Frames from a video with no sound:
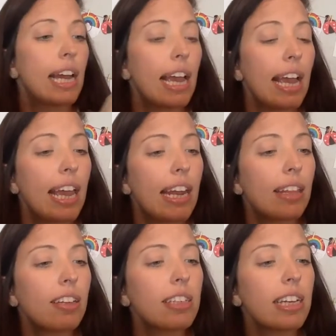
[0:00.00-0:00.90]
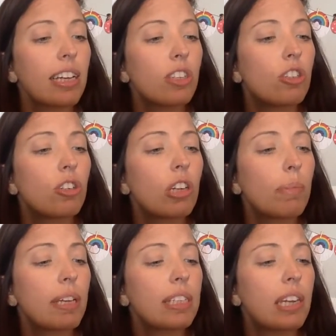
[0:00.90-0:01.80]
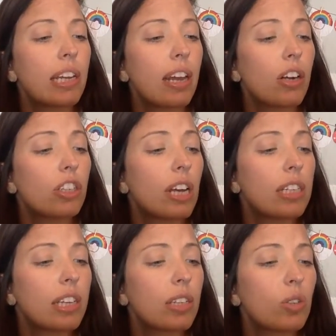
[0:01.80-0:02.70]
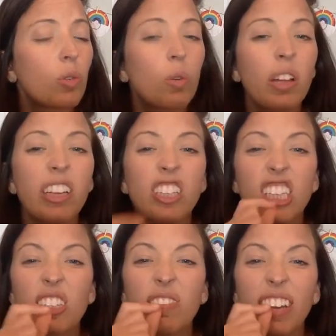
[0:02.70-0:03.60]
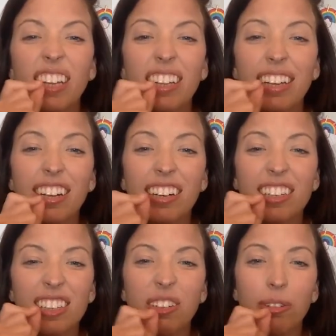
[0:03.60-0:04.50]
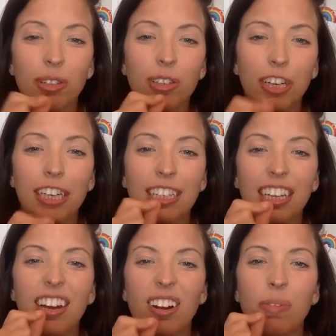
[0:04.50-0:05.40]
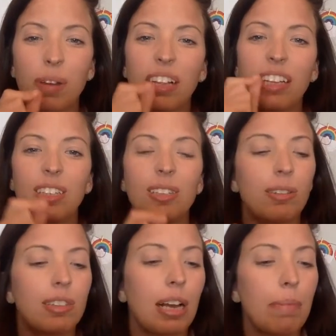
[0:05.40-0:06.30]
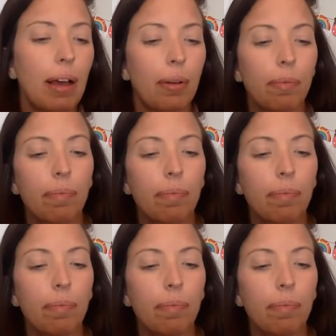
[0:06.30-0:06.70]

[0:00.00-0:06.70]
And it looks like it's Junie B sitting at her desk at school, and she's wiggling her tooth, trying to get her wiggly tooth to come out.